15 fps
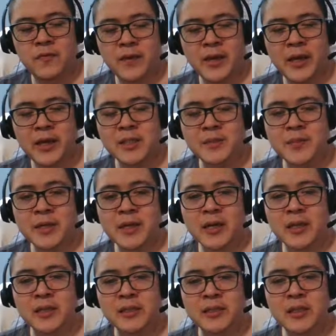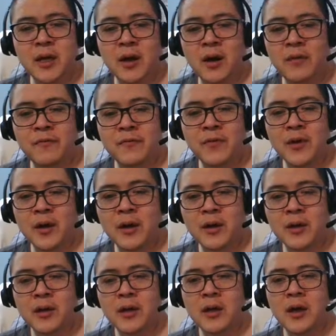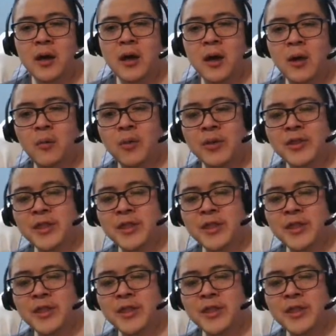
is because of one